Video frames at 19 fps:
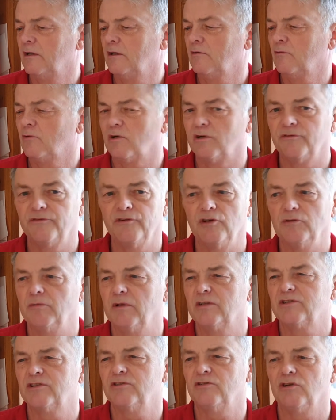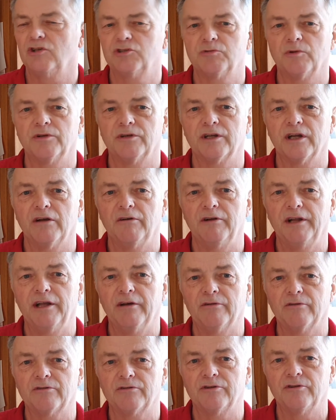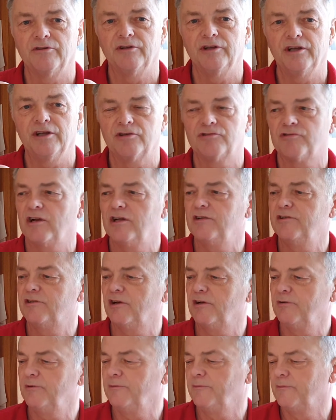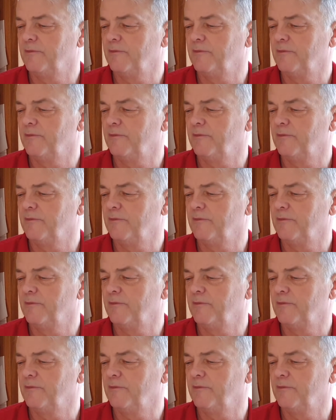quite a few. That's a nice one going out on the Tranto.